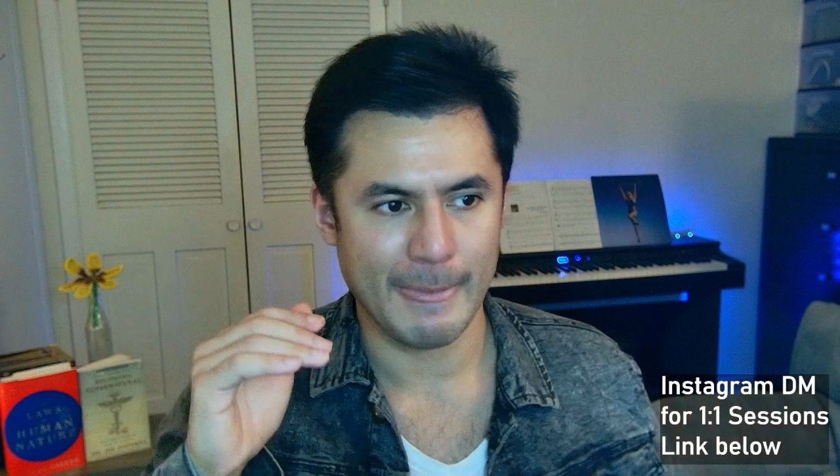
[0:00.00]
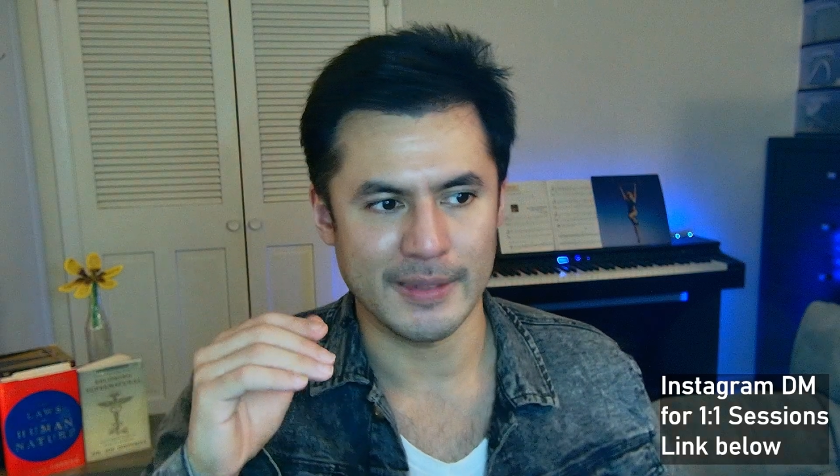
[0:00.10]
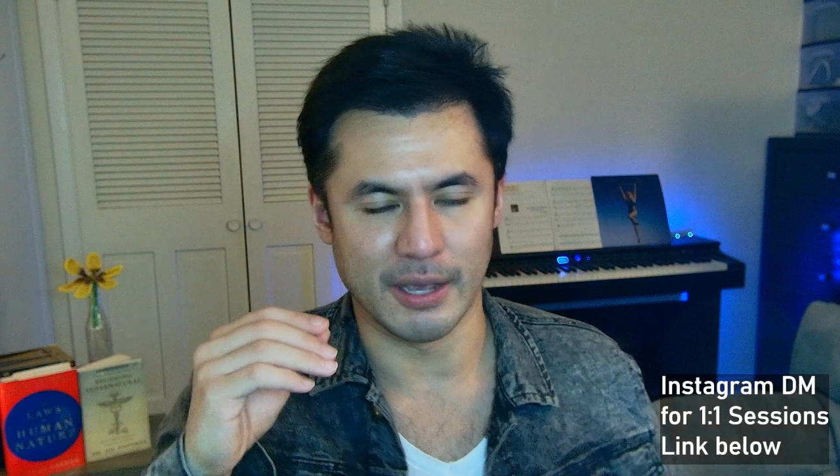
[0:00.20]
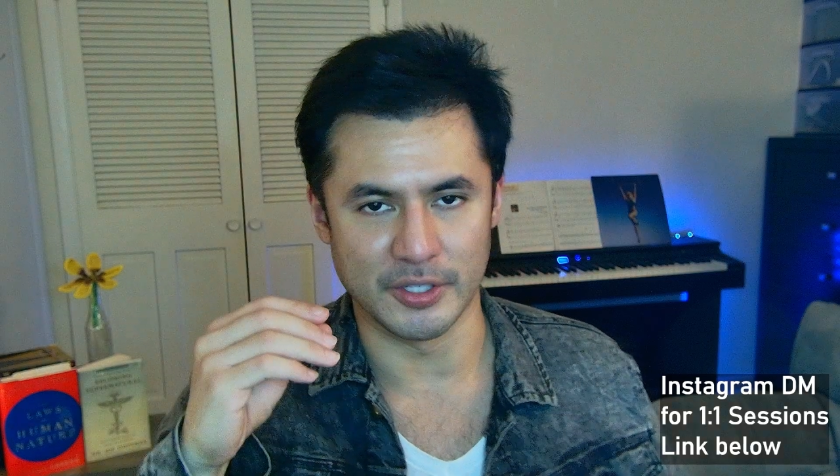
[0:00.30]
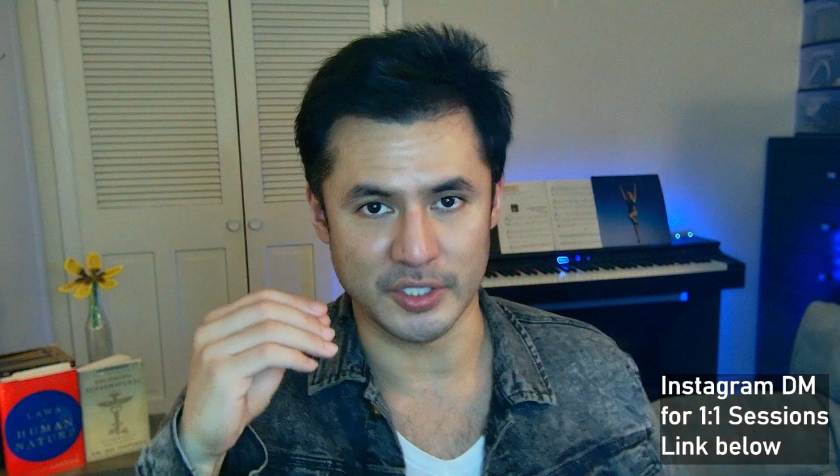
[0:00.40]

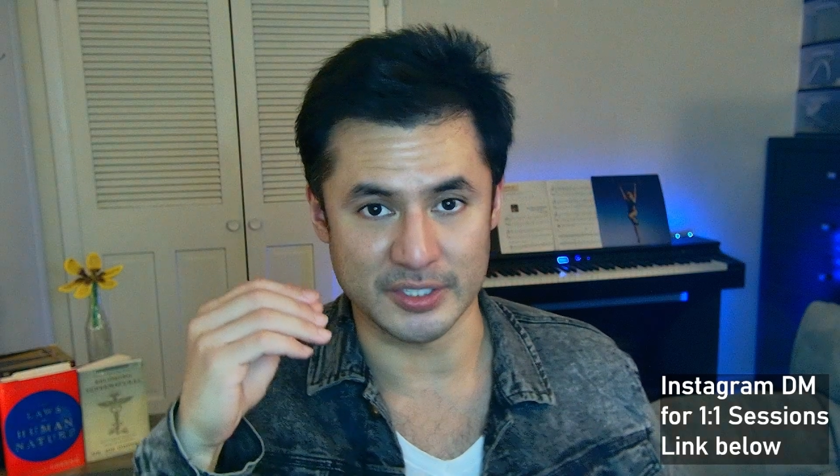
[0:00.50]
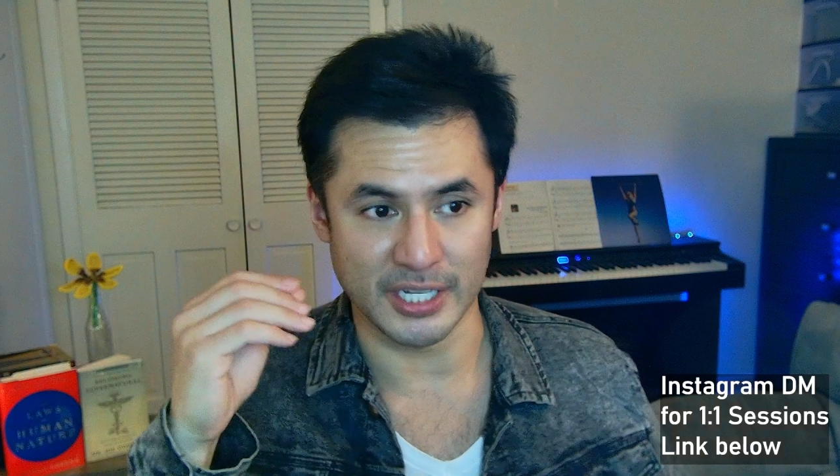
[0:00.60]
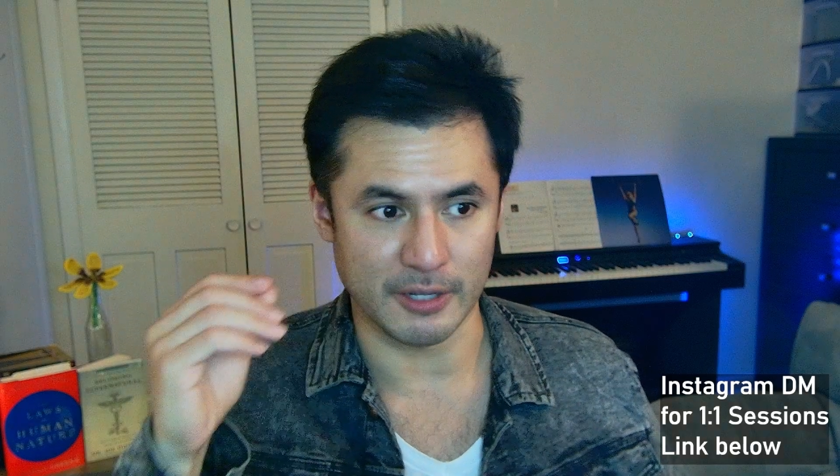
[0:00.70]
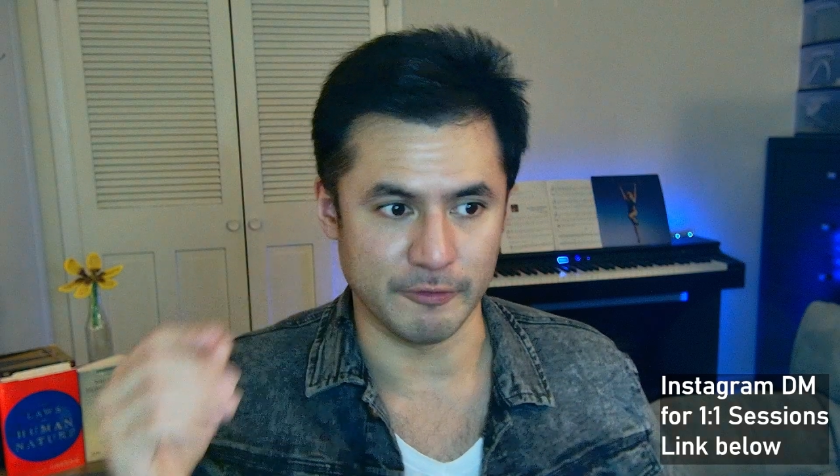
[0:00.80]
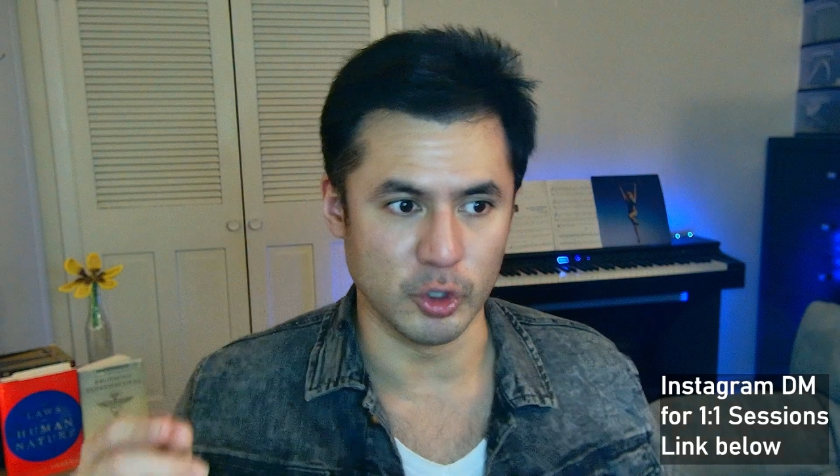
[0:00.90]
Now, this could
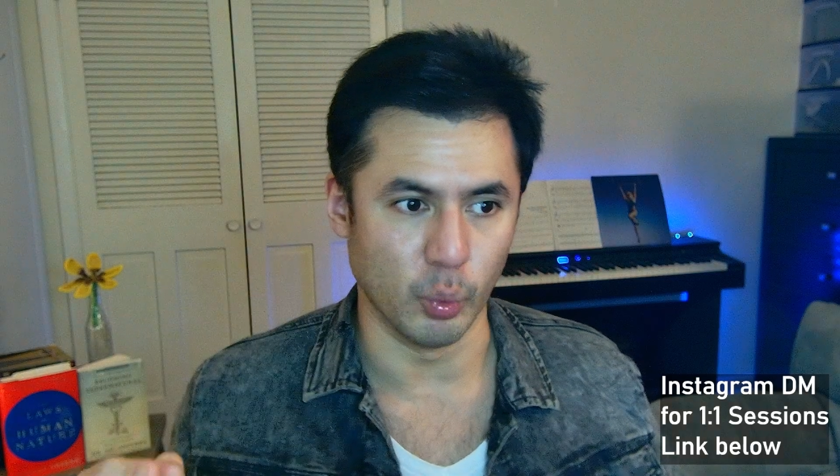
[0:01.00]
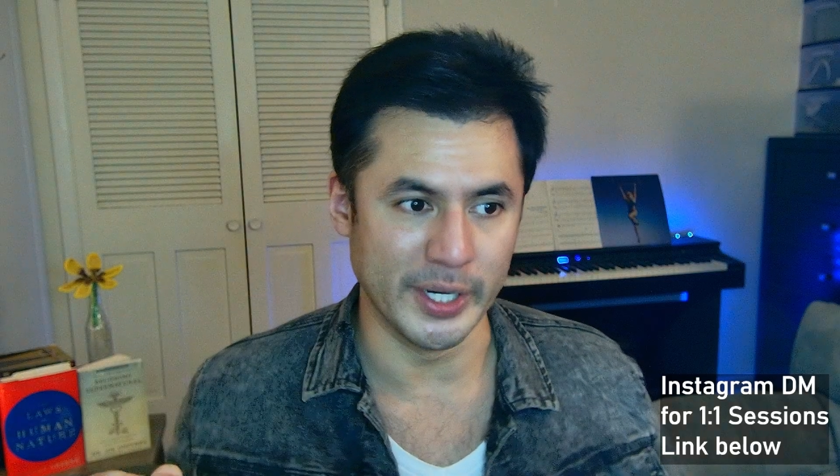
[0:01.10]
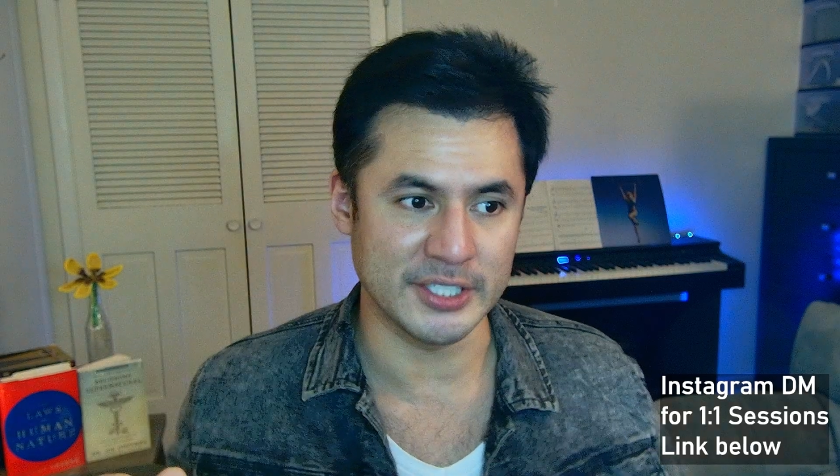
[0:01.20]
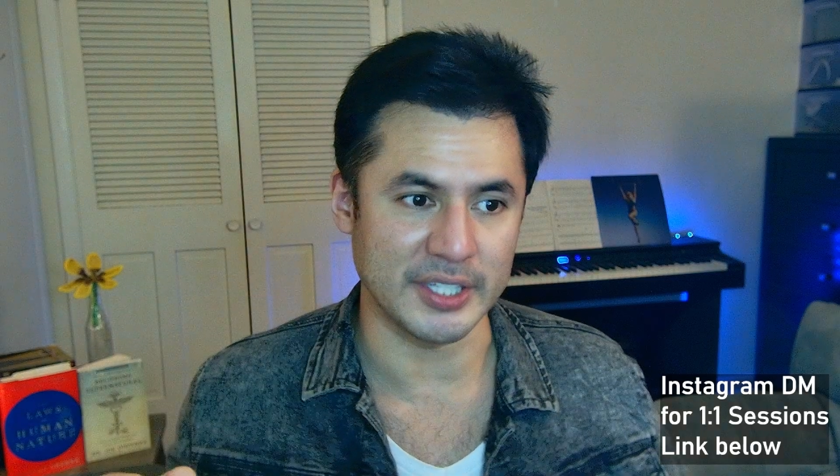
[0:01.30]
take a few weeks.